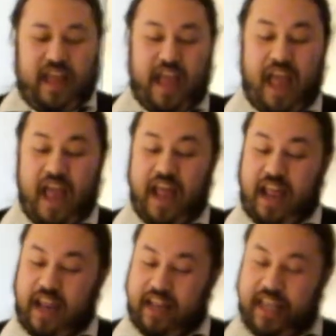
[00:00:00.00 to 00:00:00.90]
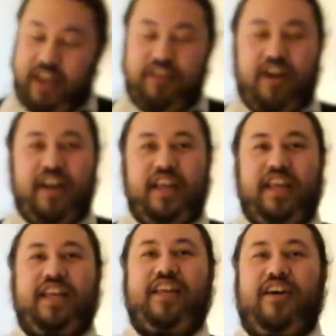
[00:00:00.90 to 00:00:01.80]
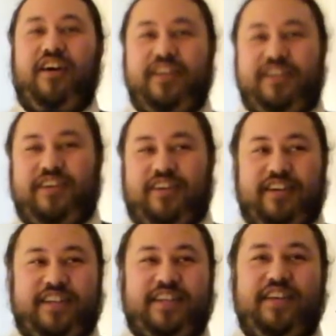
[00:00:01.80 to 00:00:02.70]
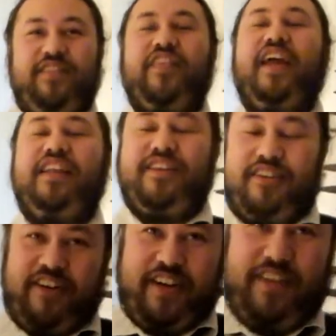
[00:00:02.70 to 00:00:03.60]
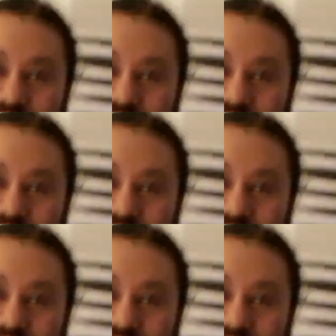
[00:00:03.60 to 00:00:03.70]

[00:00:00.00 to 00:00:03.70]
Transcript: And there you got it, the hot sauce. Enjoy.